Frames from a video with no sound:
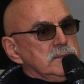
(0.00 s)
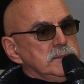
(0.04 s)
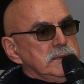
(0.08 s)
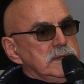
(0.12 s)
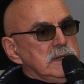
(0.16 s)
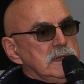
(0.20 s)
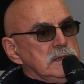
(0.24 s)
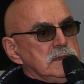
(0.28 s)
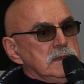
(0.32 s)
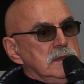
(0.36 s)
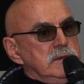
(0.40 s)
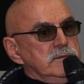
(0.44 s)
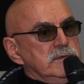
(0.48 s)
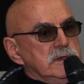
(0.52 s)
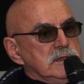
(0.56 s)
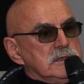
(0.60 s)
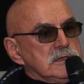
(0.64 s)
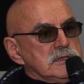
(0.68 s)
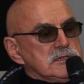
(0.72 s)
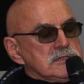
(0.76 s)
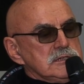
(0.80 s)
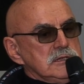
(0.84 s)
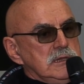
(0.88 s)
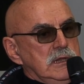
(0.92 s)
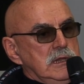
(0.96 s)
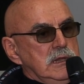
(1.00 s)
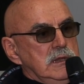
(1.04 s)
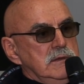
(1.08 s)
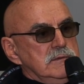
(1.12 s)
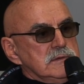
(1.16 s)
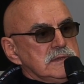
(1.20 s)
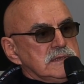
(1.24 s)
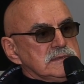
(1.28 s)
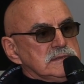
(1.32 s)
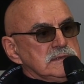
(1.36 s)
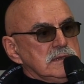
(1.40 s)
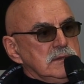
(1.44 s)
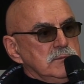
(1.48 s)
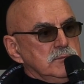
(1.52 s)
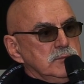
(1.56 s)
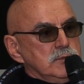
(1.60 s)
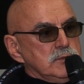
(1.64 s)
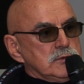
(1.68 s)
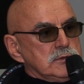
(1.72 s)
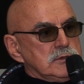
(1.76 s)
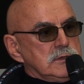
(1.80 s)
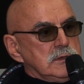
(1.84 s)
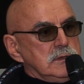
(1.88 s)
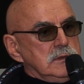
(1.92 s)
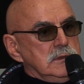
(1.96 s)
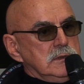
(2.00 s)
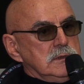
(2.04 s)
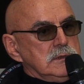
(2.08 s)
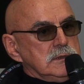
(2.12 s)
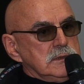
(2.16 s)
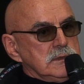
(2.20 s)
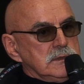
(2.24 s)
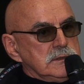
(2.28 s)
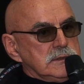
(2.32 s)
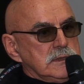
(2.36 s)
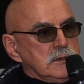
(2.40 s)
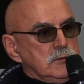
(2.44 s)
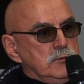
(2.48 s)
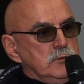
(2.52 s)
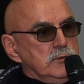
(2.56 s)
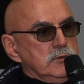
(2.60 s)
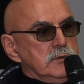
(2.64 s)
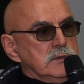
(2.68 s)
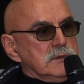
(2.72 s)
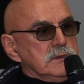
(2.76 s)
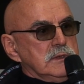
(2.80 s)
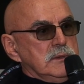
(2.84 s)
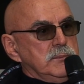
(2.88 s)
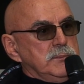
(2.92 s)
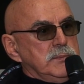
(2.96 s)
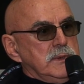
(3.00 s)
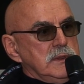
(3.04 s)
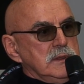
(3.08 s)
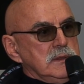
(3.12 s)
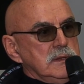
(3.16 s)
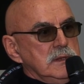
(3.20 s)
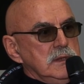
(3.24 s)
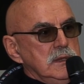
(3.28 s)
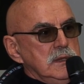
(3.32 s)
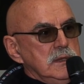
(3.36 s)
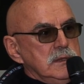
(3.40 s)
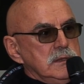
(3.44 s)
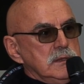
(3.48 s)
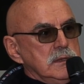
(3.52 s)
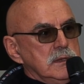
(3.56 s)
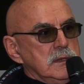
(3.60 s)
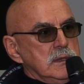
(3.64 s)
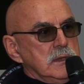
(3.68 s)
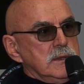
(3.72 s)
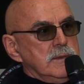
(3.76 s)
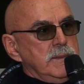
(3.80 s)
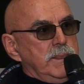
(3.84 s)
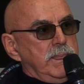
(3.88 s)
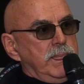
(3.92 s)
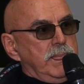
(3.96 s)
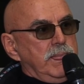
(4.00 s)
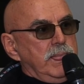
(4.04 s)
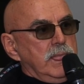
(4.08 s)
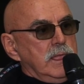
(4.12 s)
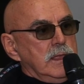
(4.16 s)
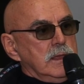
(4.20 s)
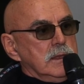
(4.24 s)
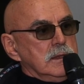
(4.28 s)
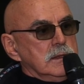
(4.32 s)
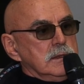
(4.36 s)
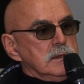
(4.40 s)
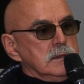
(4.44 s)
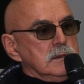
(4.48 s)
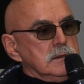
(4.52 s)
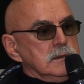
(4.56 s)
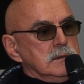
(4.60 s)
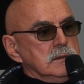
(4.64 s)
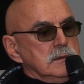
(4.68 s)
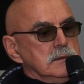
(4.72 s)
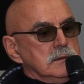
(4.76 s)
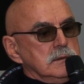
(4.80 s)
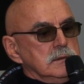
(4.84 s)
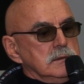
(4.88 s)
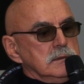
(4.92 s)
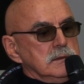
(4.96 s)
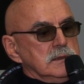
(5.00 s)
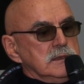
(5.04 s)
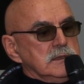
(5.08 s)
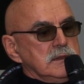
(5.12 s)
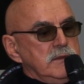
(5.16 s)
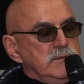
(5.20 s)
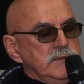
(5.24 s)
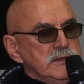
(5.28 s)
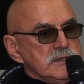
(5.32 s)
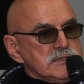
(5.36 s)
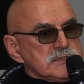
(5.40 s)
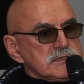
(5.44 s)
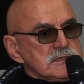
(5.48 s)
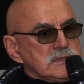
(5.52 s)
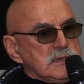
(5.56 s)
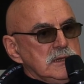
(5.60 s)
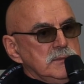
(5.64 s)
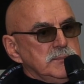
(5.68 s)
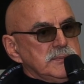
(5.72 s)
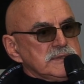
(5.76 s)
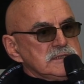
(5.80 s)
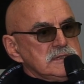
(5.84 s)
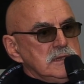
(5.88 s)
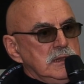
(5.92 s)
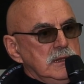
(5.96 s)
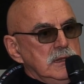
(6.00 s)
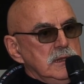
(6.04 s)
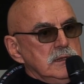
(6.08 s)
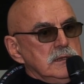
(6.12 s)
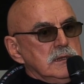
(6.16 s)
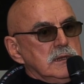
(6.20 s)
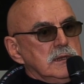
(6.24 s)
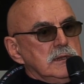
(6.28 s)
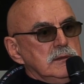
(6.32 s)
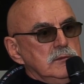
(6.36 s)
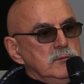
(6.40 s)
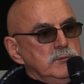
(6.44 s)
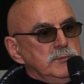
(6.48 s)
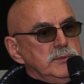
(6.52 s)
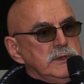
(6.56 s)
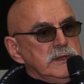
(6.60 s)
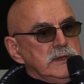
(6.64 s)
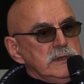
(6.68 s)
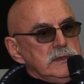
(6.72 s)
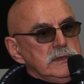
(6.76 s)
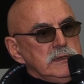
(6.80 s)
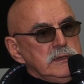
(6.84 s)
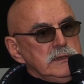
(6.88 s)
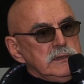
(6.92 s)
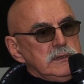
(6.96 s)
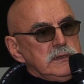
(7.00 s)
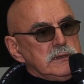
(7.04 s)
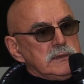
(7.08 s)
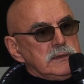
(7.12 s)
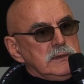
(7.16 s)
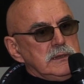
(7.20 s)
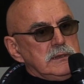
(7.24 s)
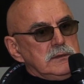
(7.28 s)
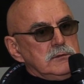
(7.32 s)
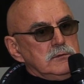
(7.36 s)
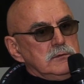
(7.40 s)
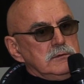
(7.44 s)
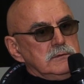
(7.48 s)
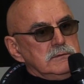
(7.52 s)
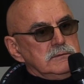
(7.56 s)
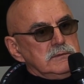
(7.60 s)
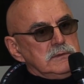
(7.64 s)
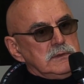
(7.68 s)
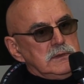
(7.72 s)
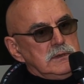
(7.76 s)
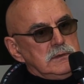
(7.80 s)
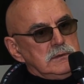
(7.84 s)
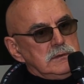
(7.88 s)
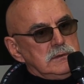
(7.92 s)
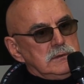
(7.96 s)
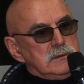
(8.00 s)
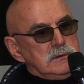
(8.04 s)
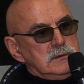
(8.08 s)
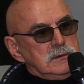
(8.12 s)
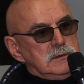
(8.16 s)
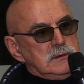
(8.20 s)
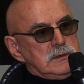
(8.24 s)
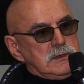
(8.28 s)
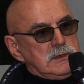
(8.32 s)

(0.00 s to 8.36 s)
we will have a new master plan in somewhere in the nearest future because the developers take benefit of the chaos.